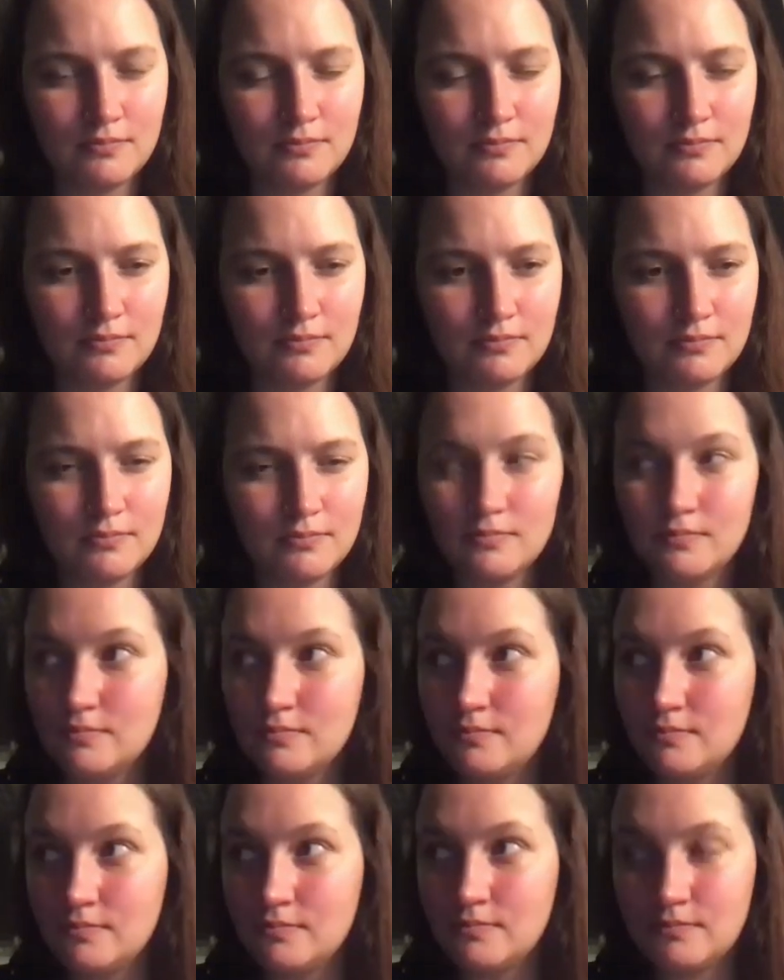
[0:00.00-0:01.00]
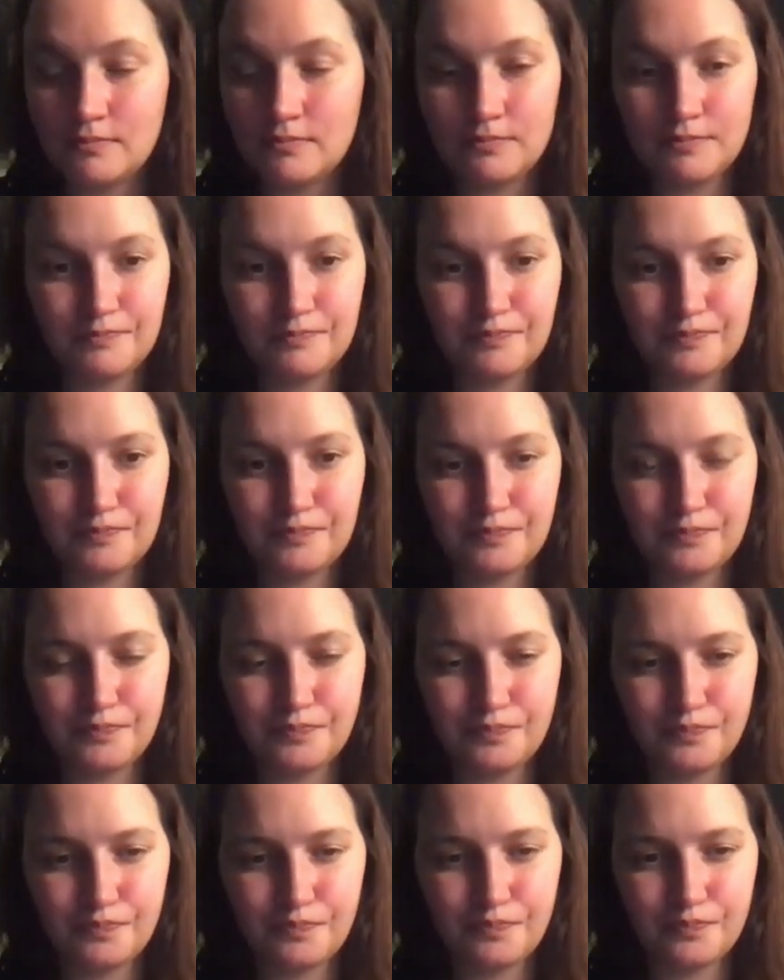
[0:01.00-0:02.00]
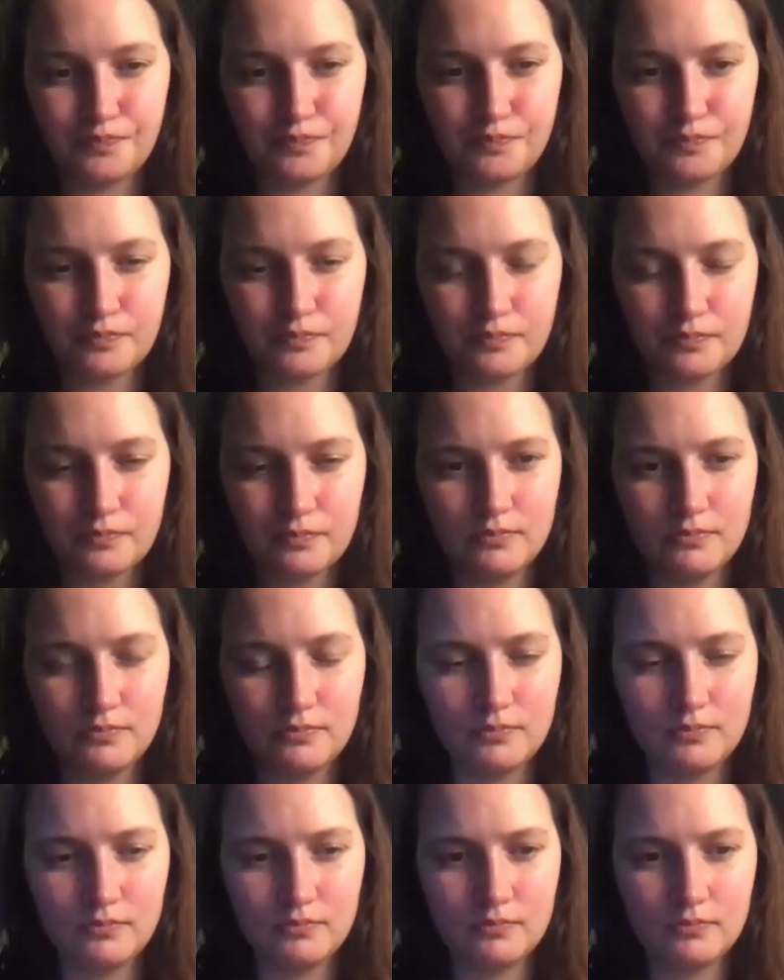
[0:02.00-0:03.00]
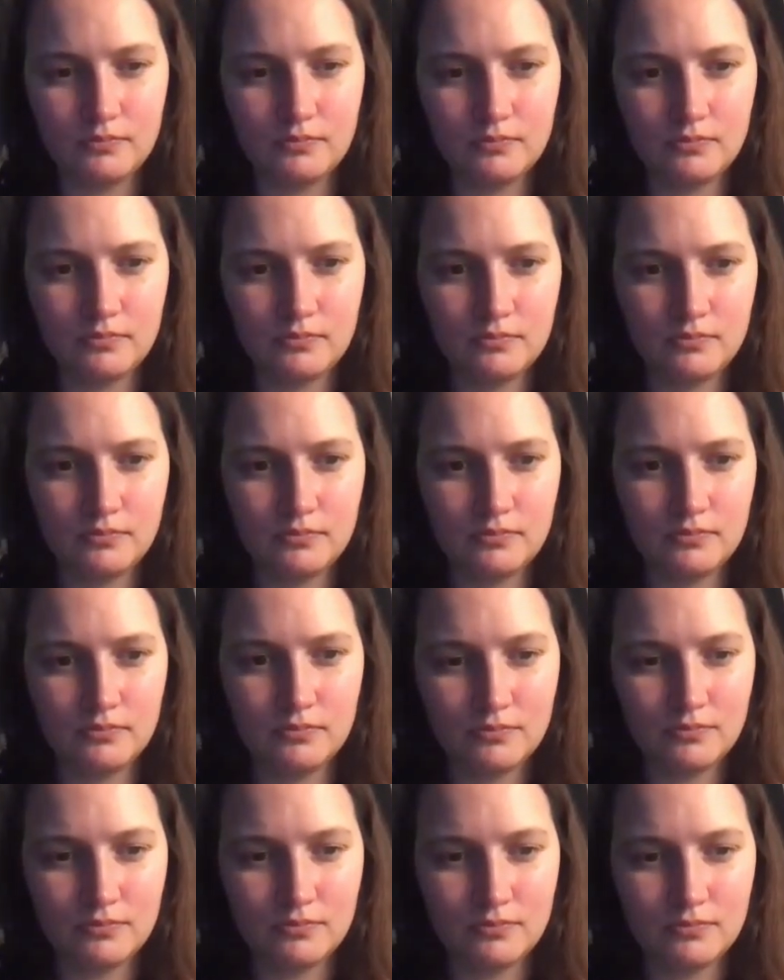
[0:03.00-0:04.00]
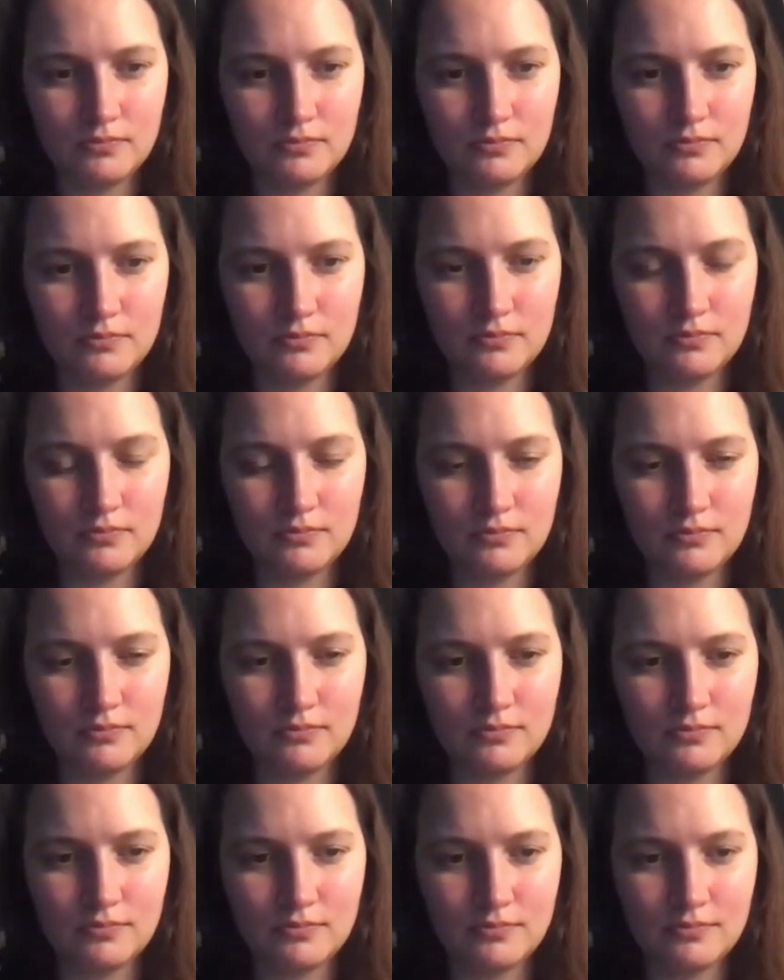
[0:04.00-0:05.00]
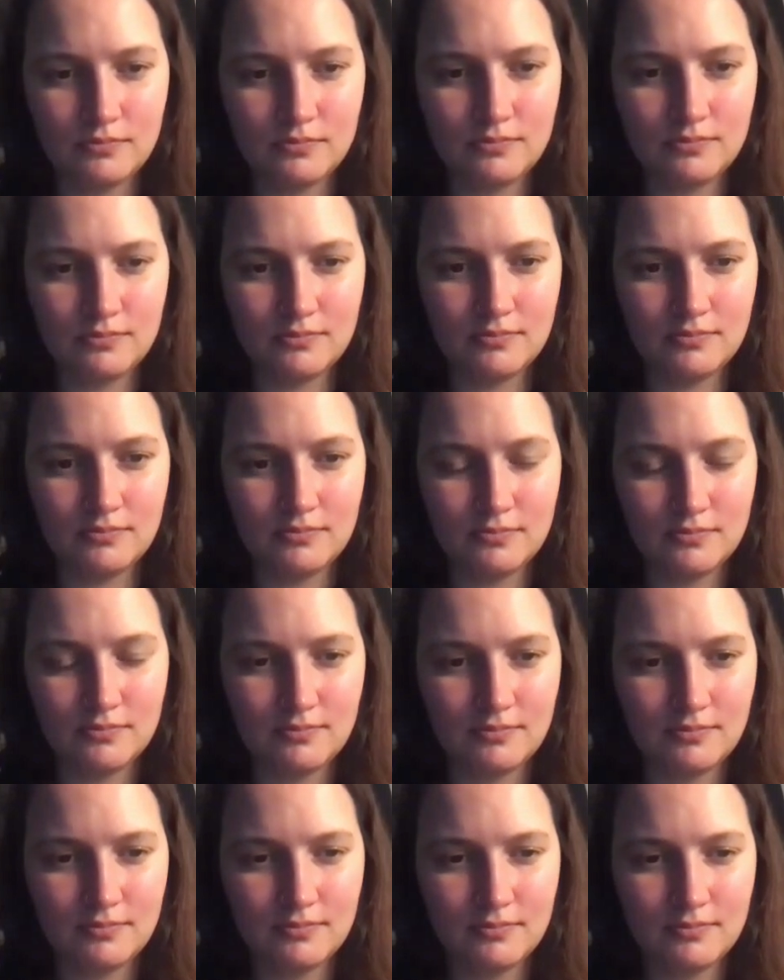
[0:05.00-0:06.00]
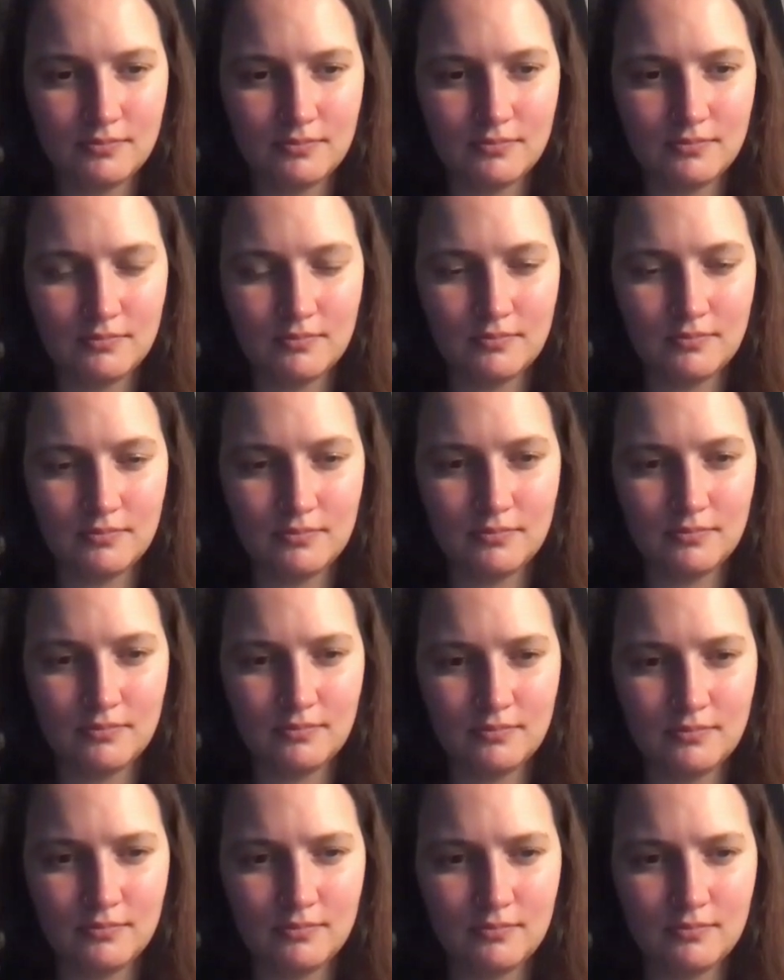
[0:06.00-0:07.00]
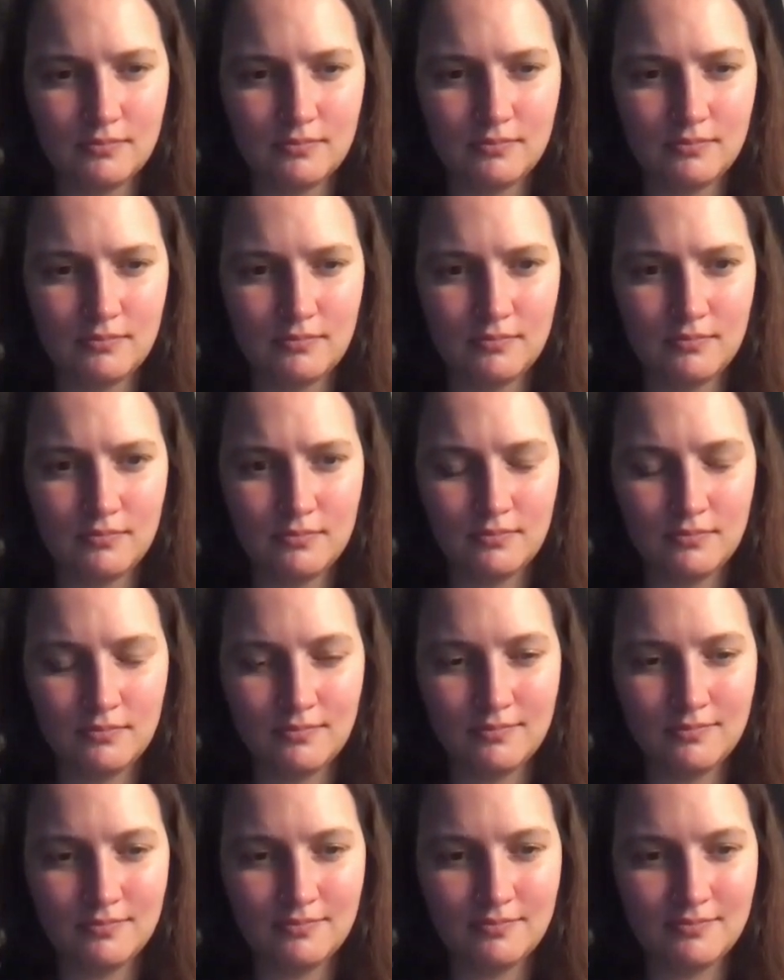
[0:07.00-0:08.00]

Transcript: (silent)